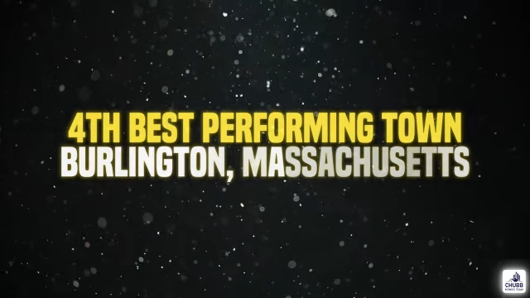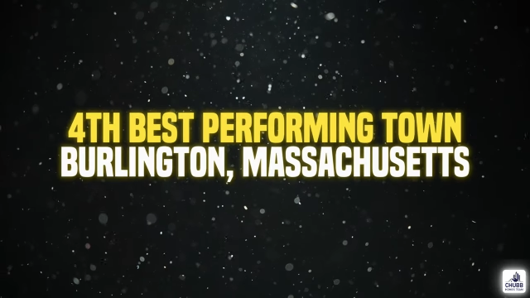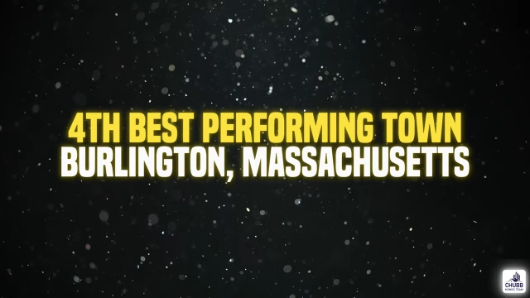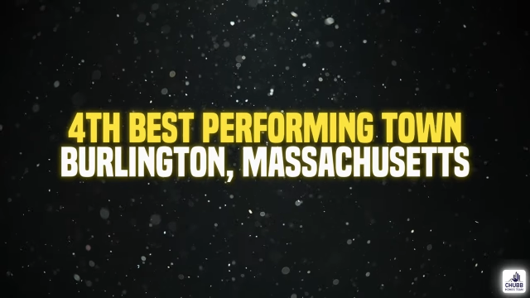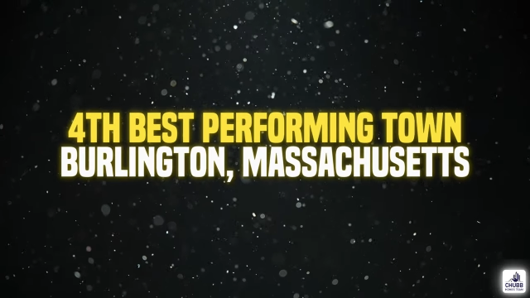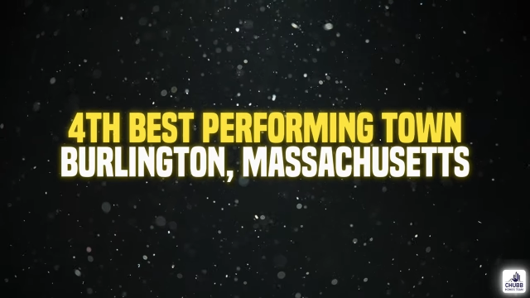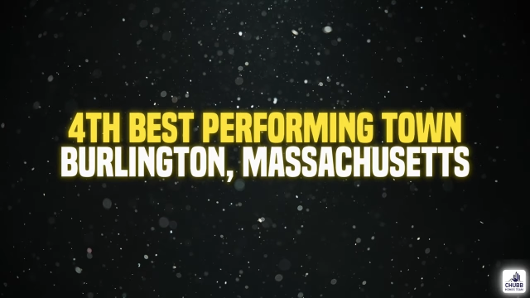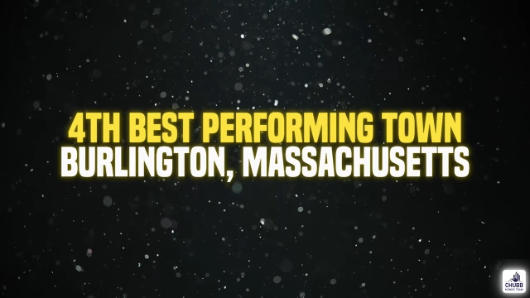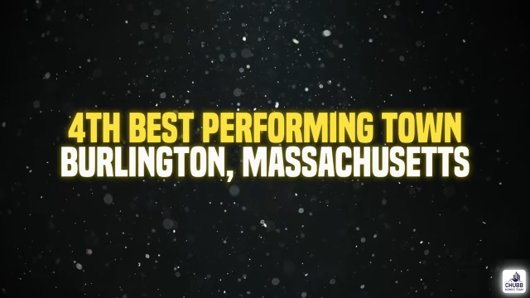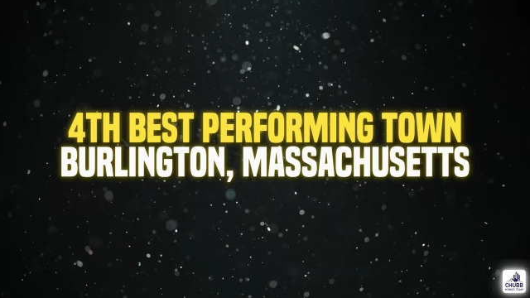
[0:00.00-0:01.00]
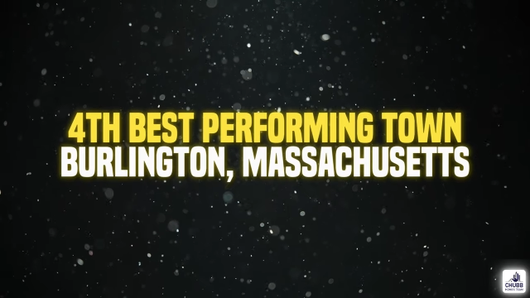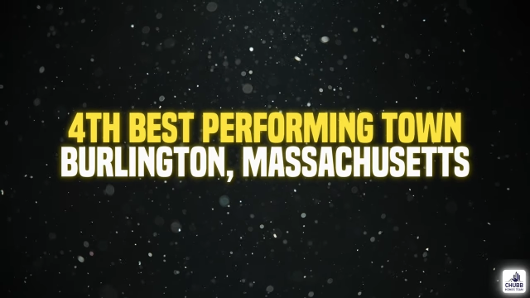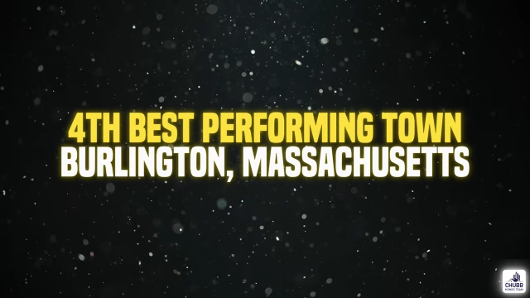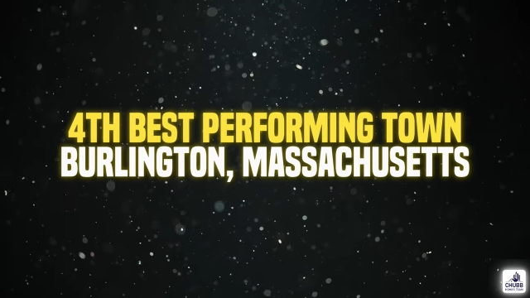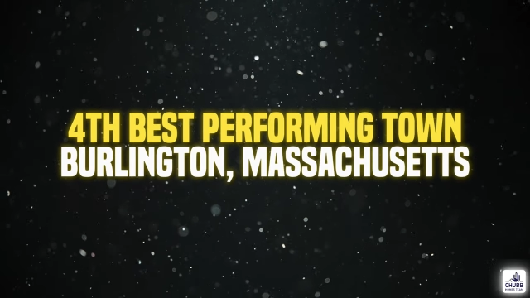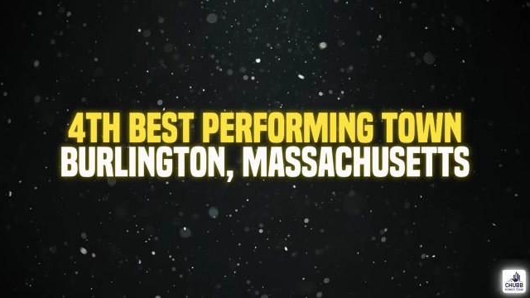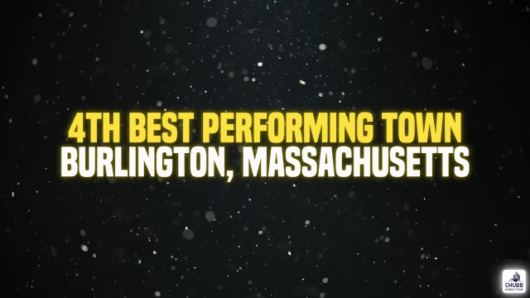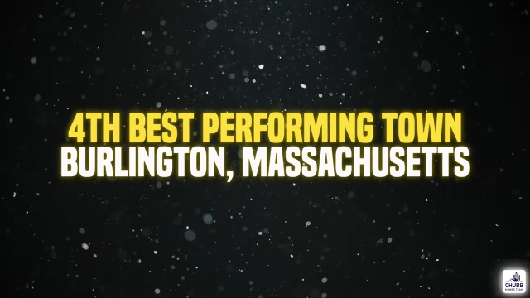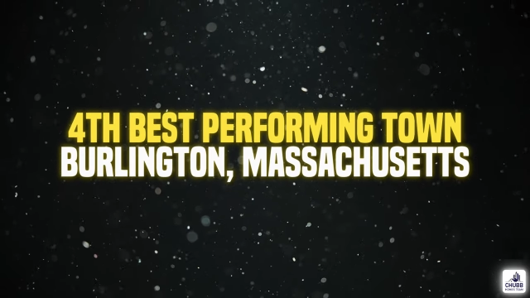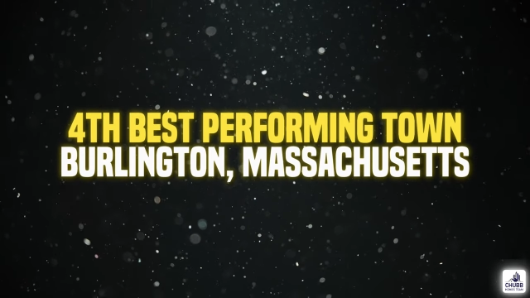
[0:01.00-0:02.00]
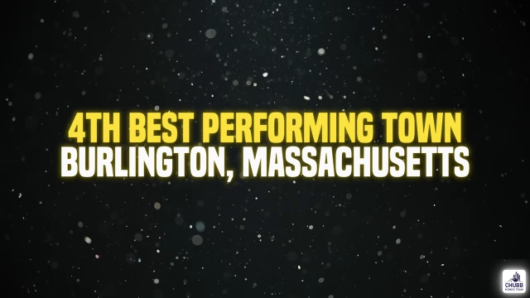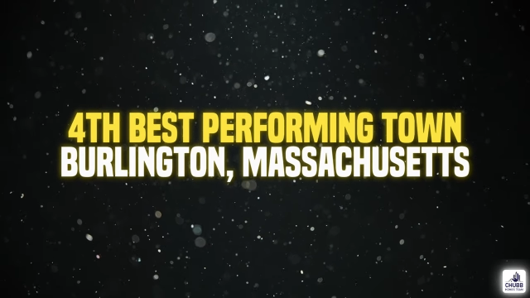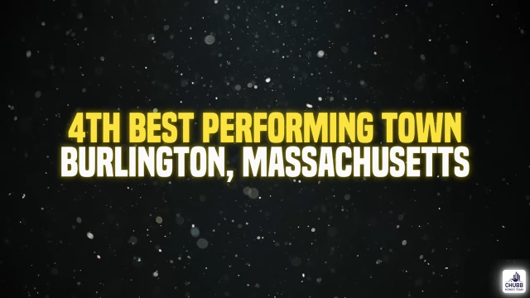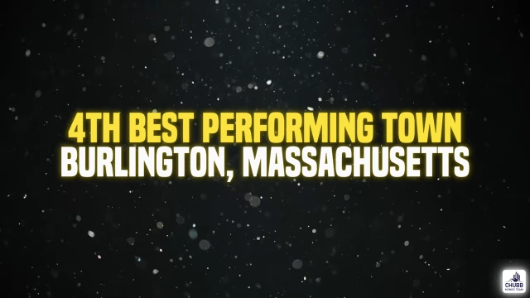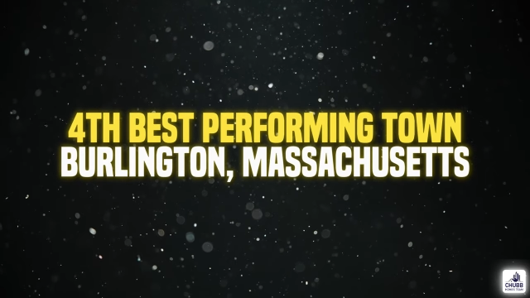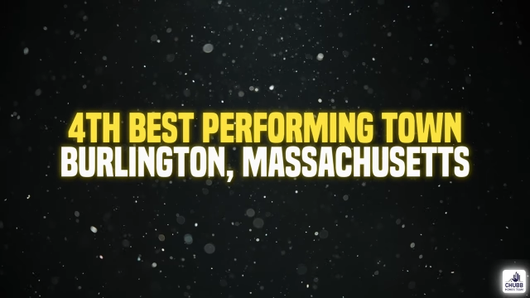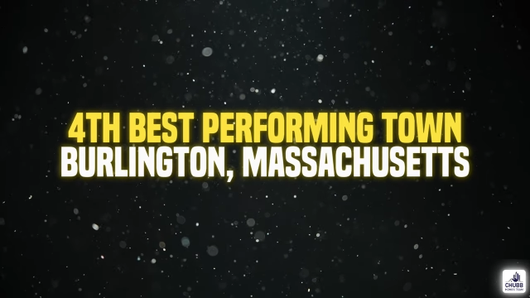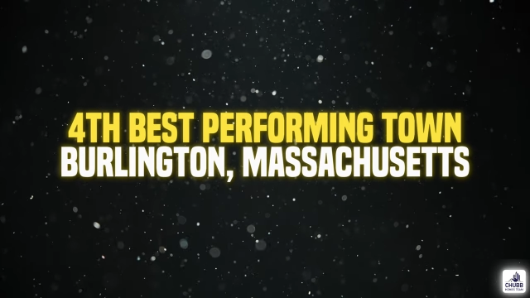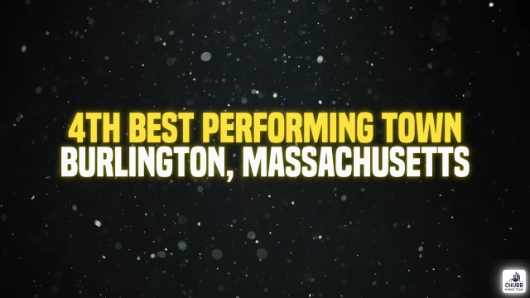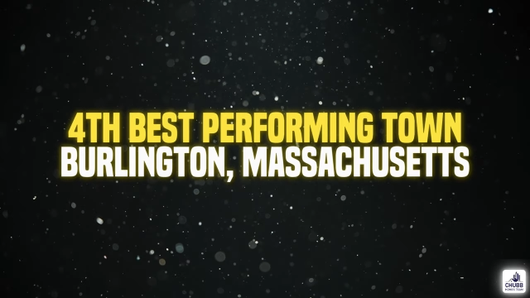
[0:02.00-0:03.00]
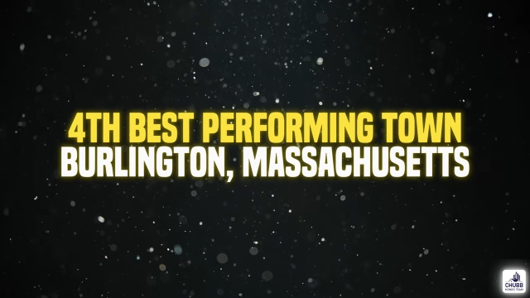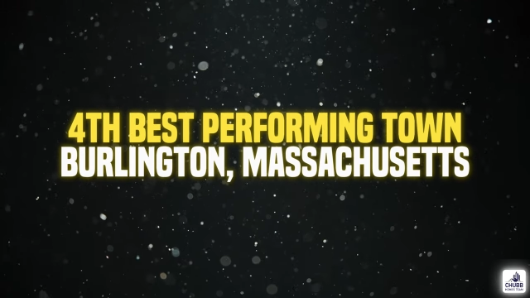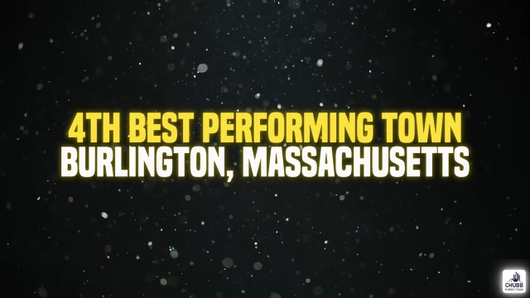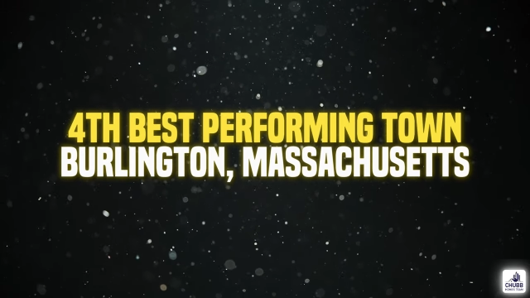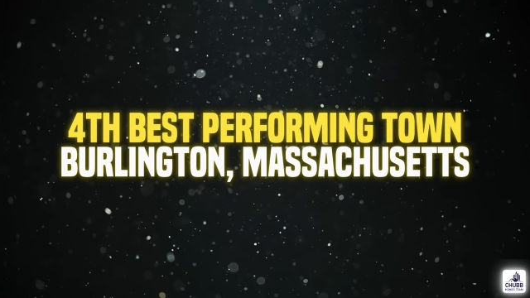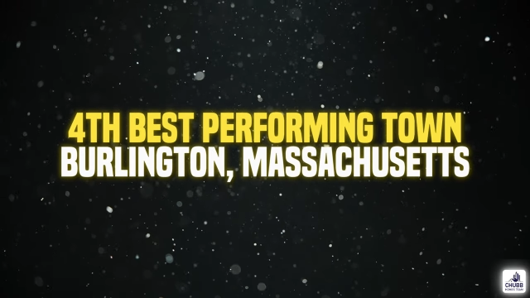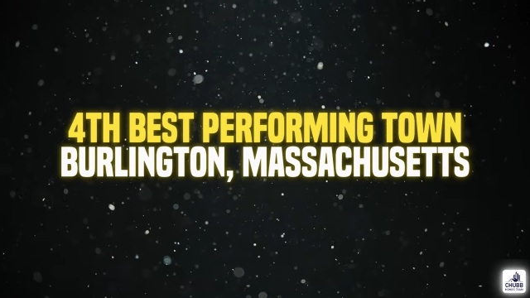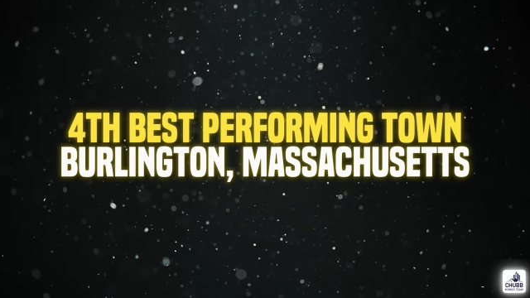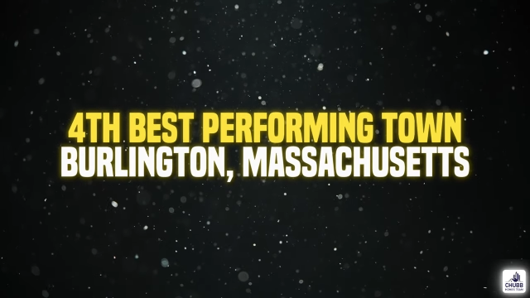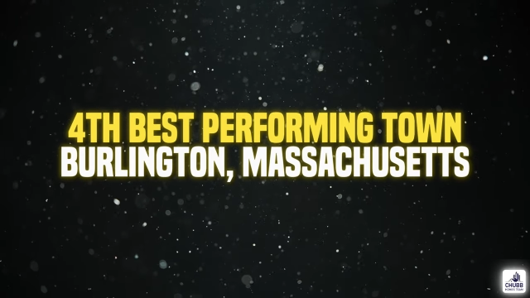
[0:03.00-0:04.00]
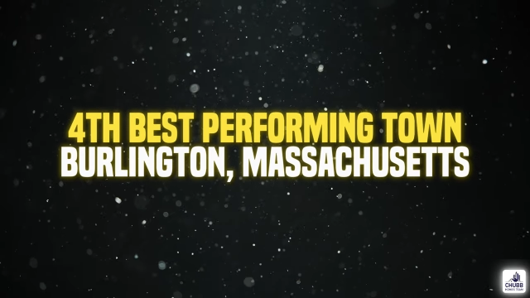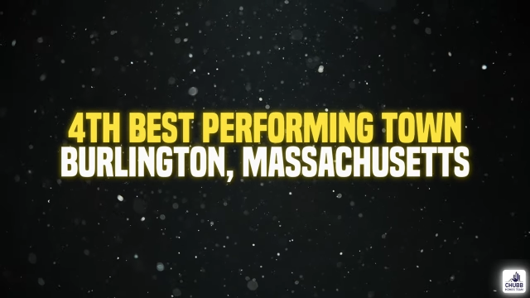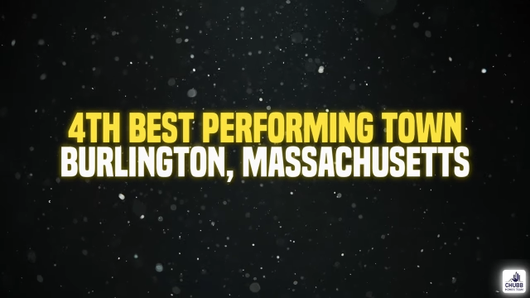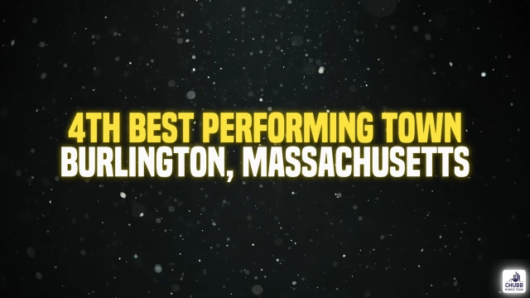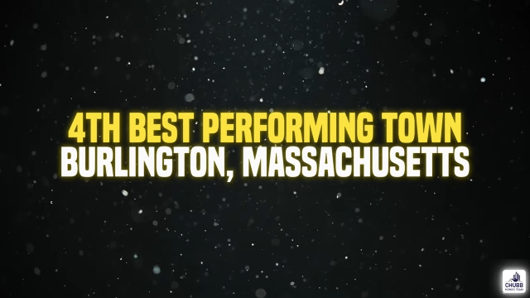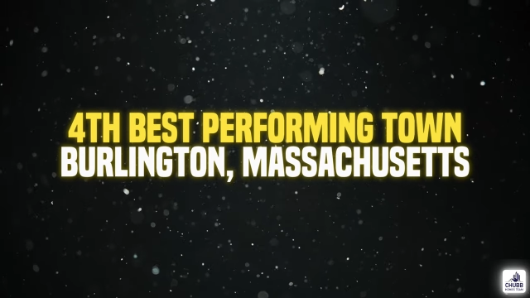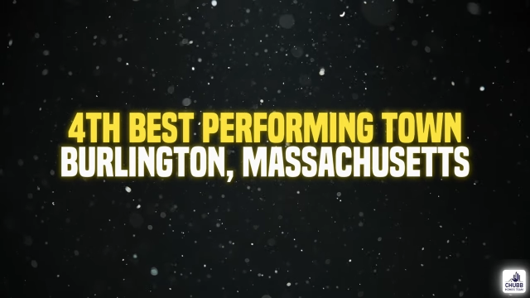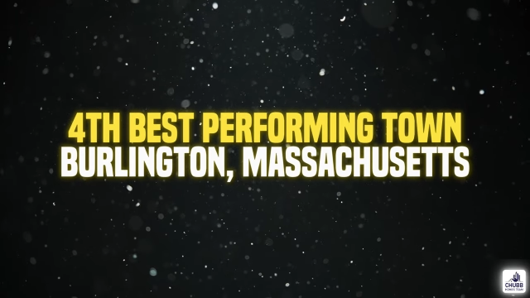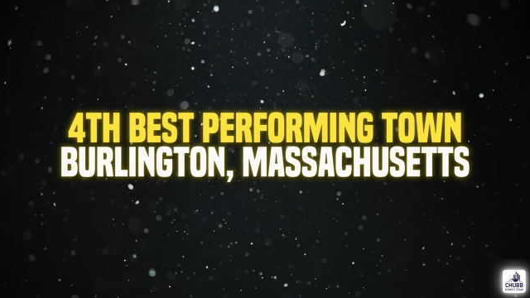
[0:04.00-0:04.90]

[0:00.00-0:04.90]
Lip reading: No face is visible, so there are no lips to read.